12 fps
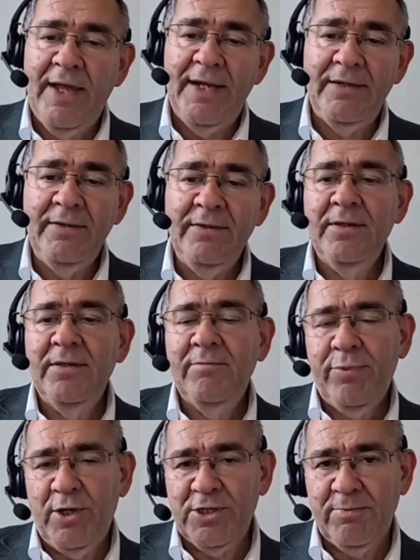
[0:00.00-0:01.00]
And then
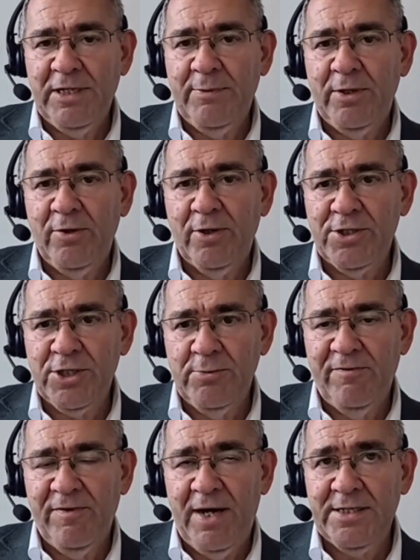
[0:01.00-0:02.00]
possibly we'd look at
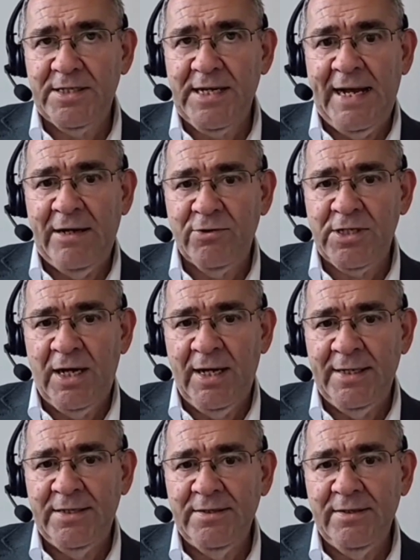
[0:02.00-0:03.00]
supervisors
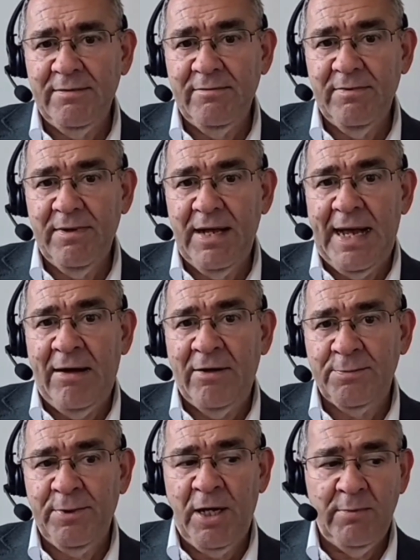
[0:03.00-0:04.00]
outside
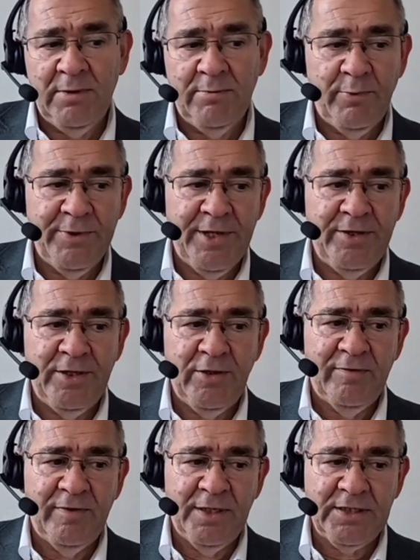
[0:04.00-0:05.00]
our department within the
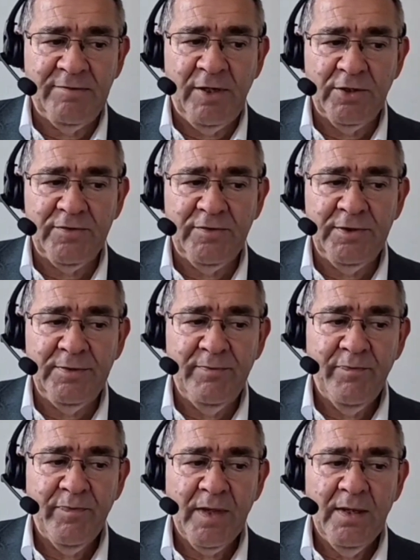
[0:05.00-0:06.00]
University of Oxford.
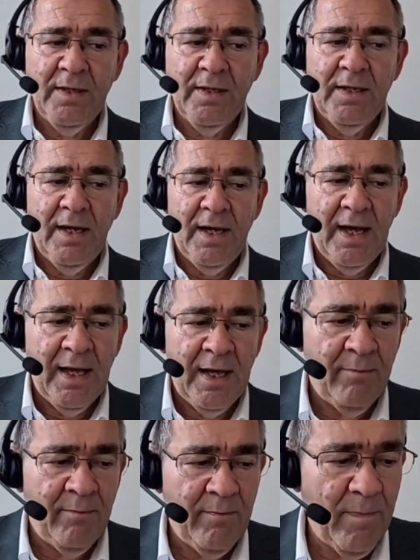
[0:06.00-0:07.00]

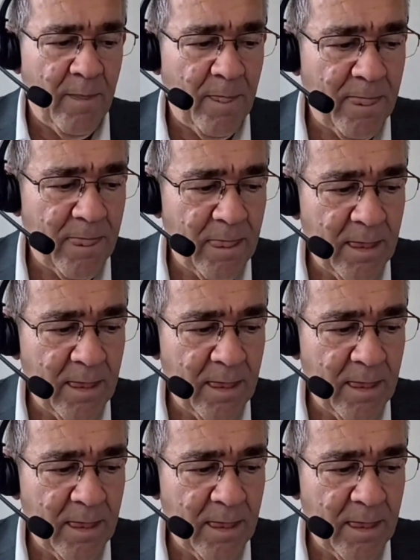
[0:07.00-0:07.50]
Can